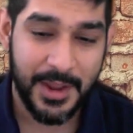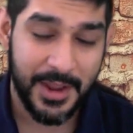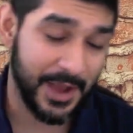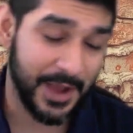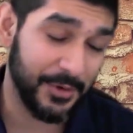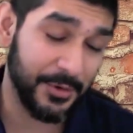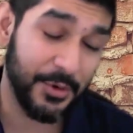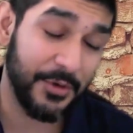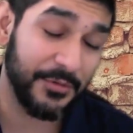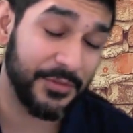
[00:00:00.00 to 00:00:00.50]

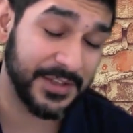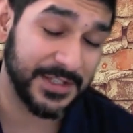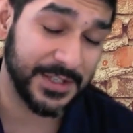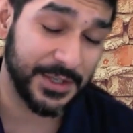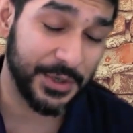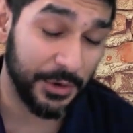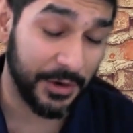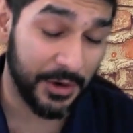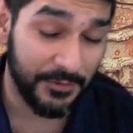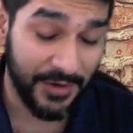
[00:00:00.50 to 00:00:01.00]
I don't know if that's
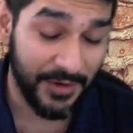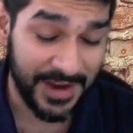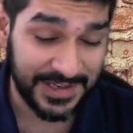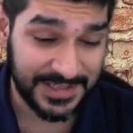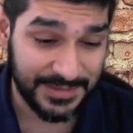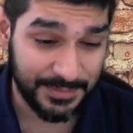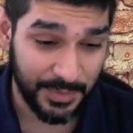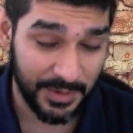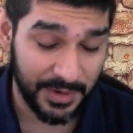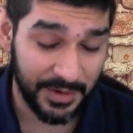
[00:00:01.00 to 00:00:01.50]
good
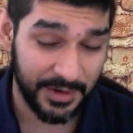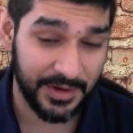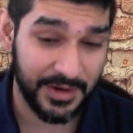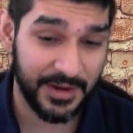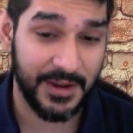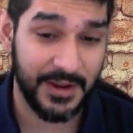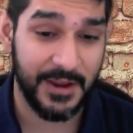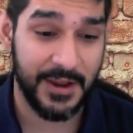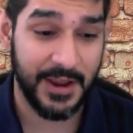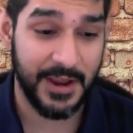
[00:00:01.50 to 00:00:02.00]
advice, but
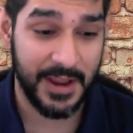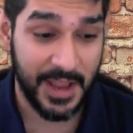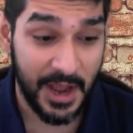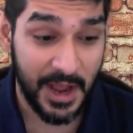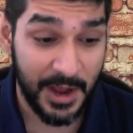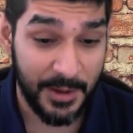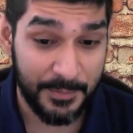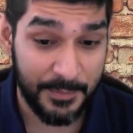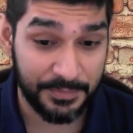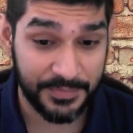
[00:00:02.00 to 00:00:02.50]

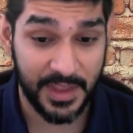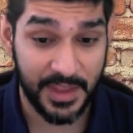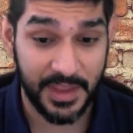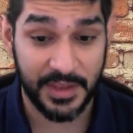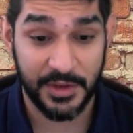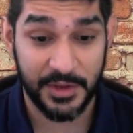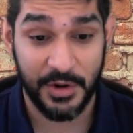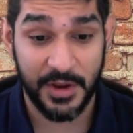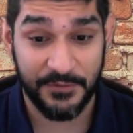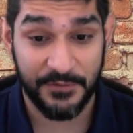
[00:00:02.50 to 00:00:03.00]

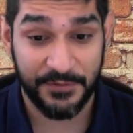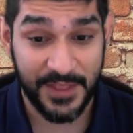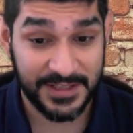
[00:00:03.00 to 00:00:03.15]
if